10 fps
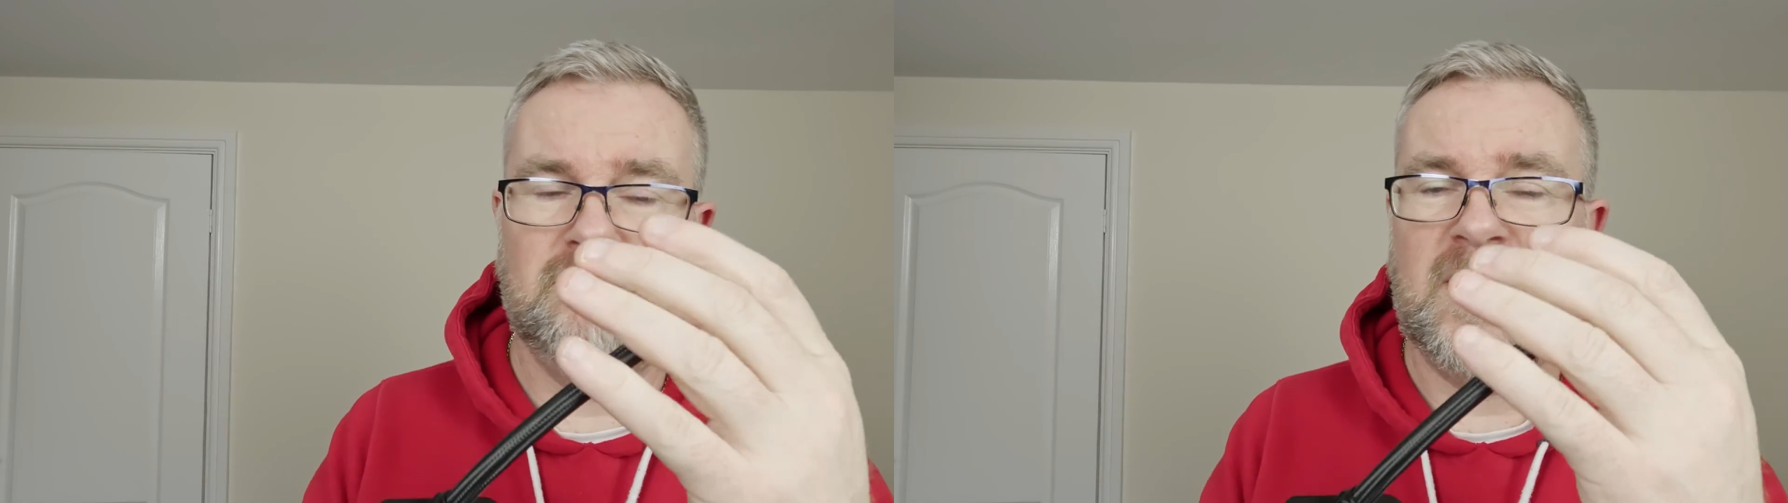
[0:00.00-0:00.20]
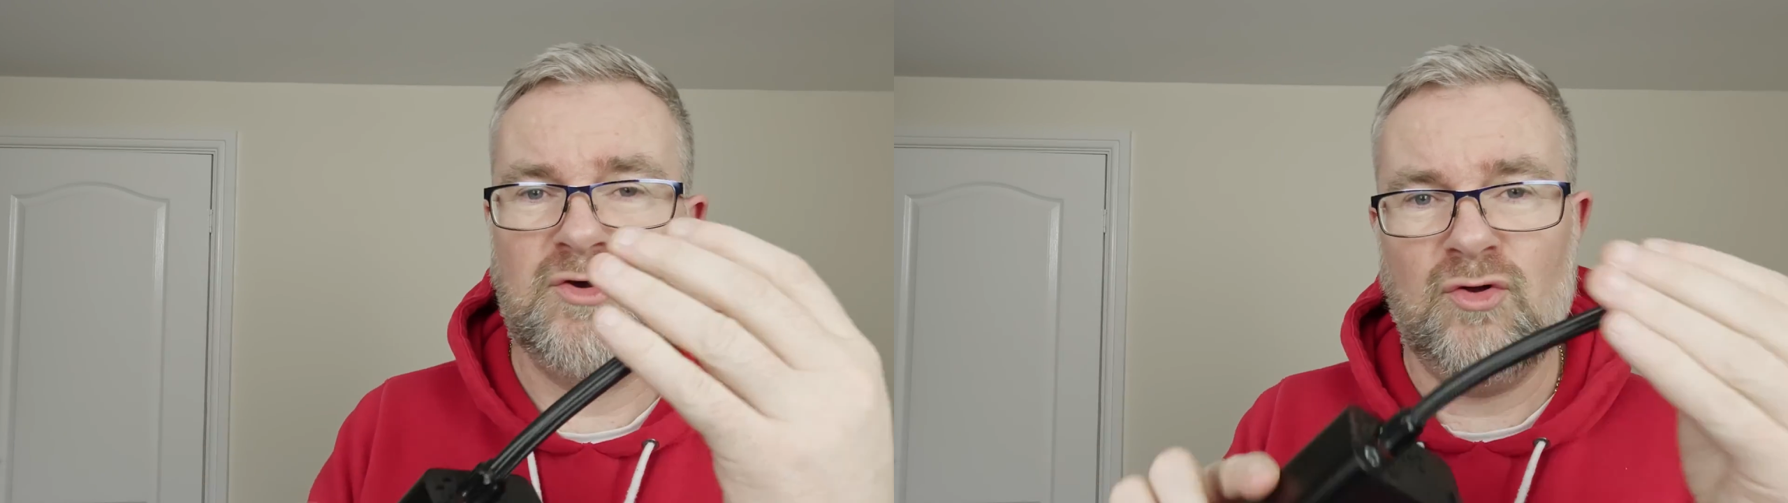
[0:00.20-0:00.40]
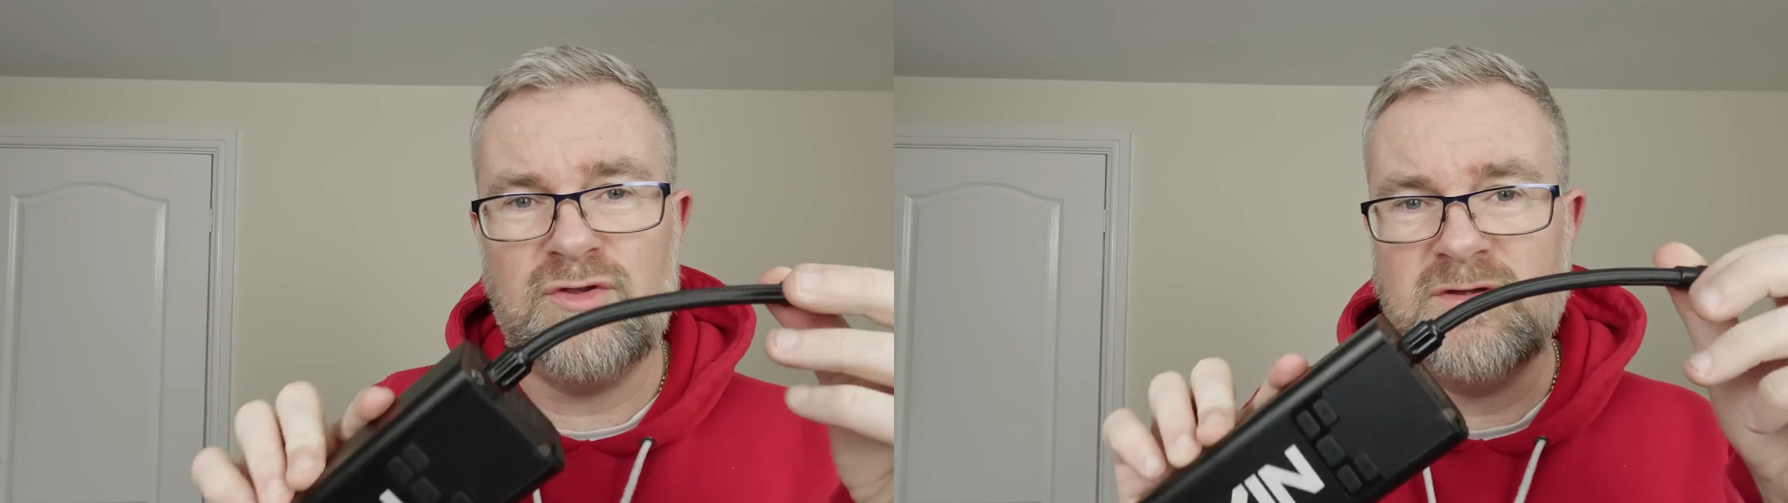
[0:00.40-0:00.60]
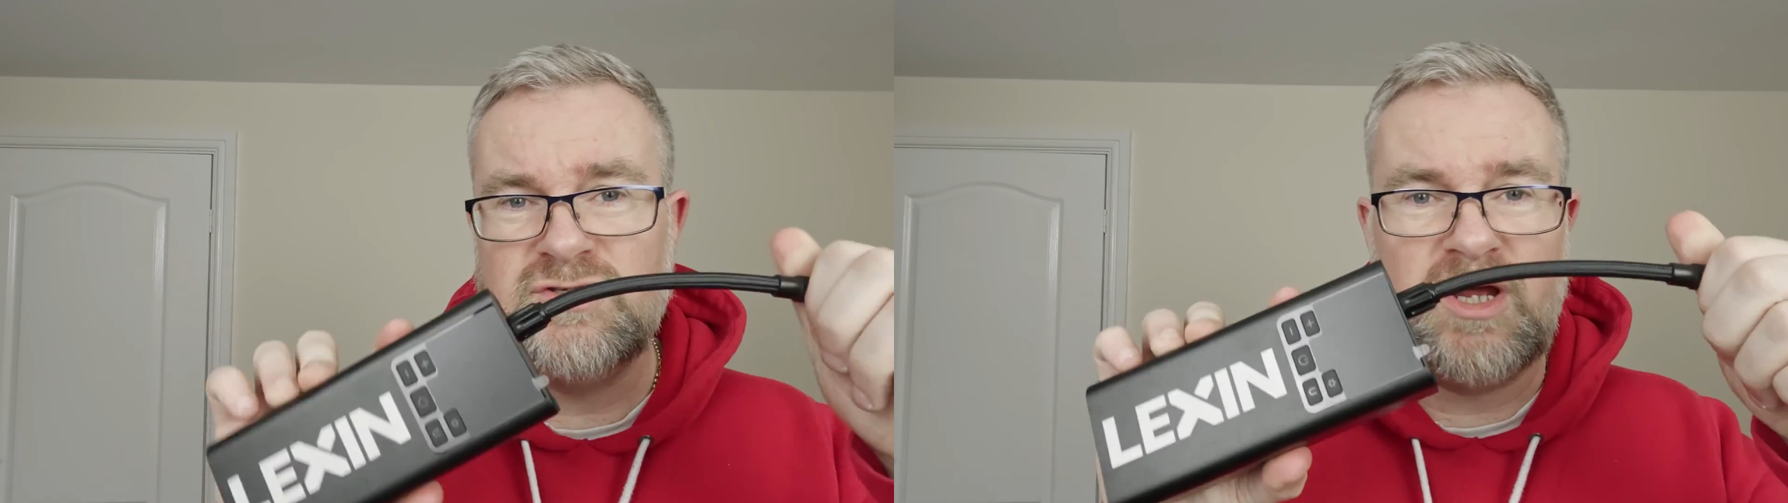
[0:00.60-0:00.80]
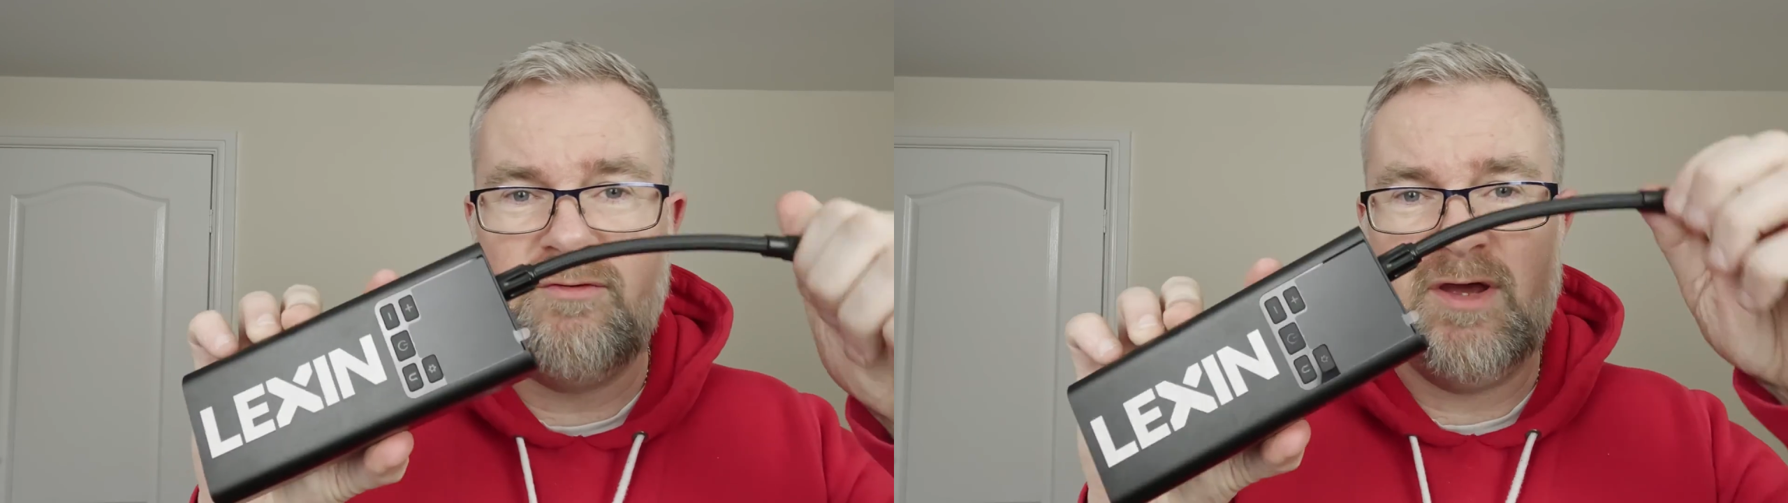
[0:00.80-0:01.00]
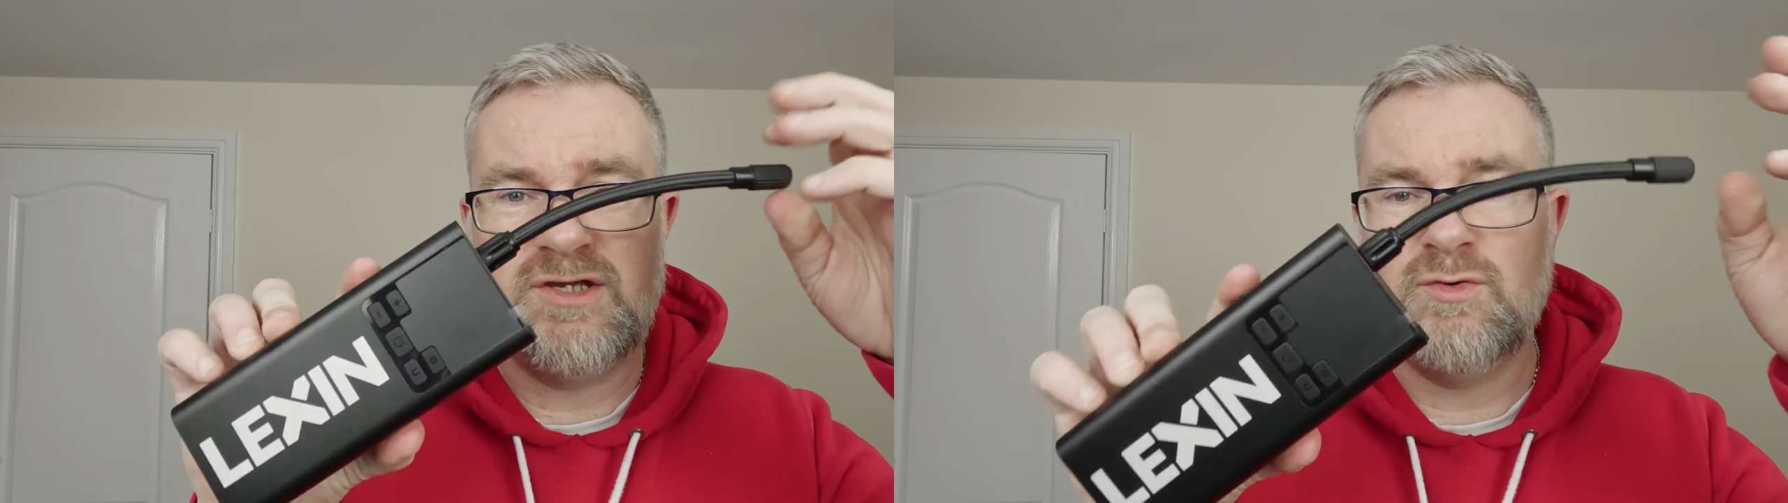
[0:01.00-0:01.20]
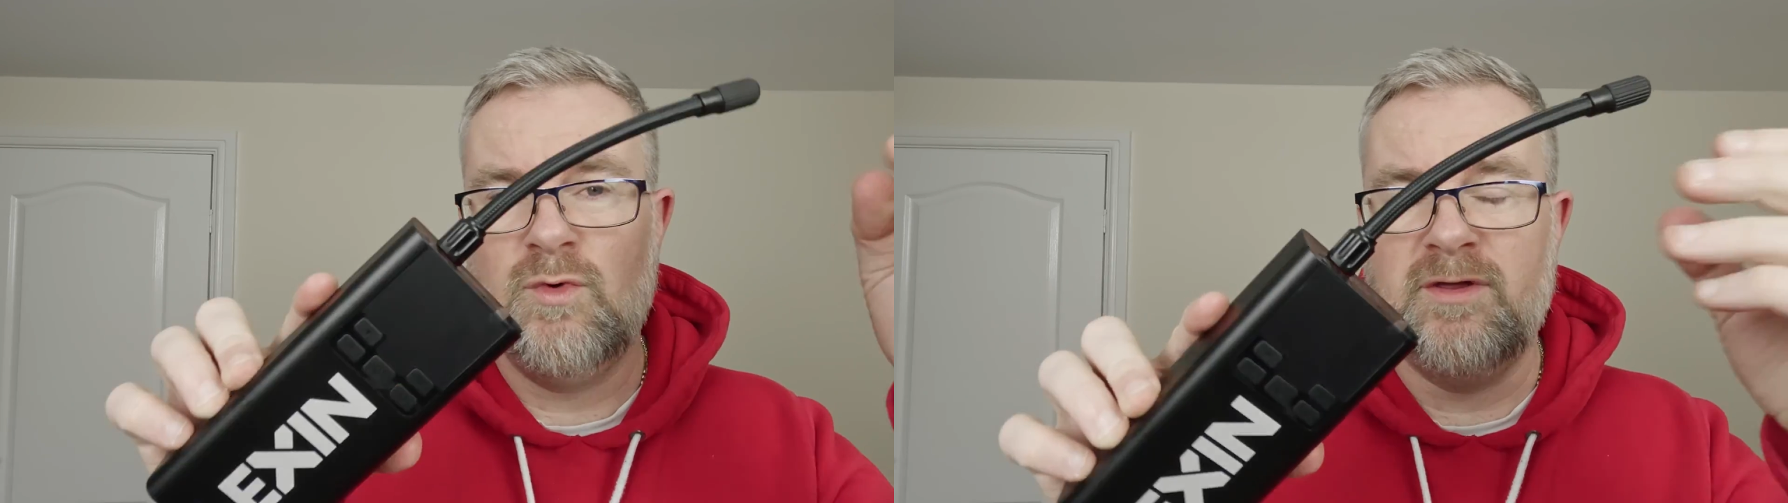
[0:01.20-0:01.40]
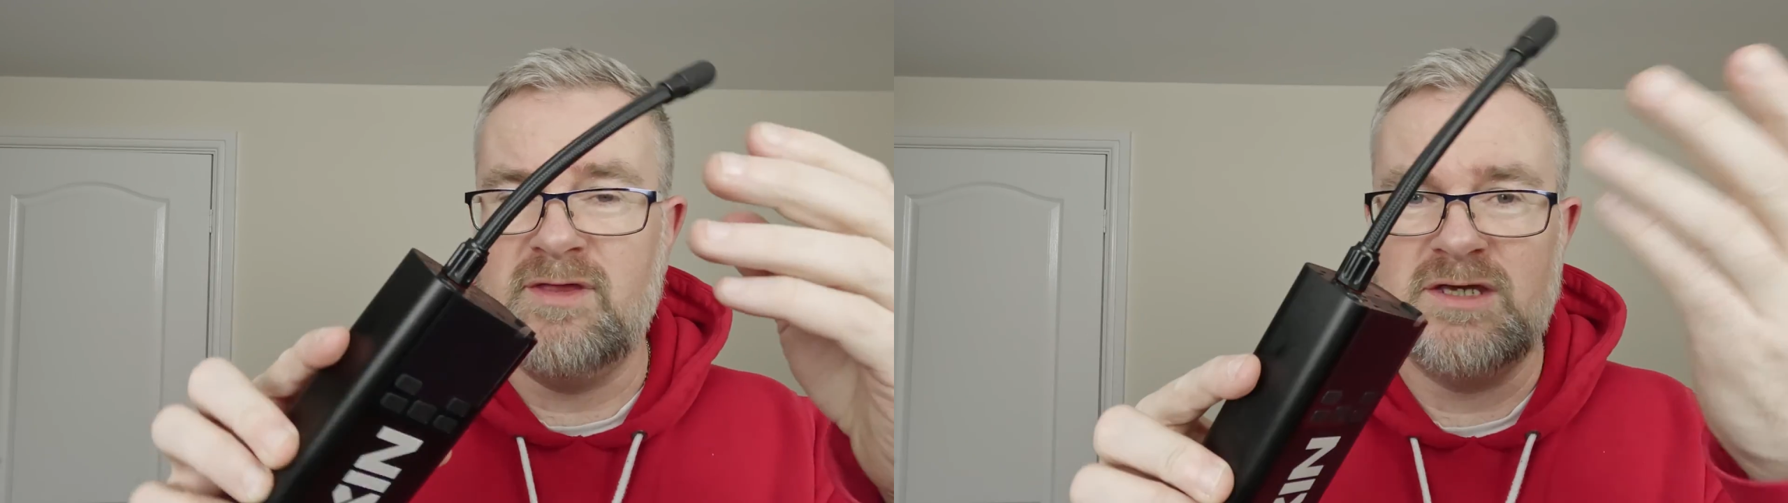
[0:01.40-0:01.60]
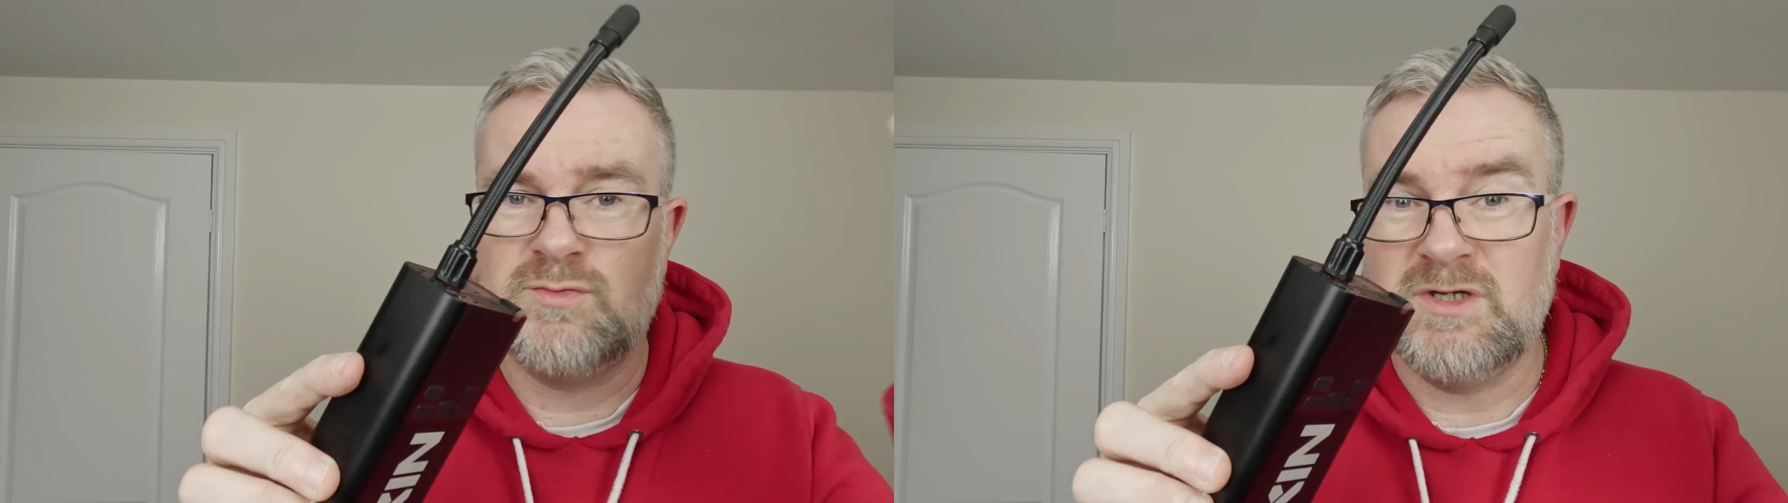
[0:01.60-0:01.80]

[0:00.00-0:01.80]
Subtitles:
older generation one of these,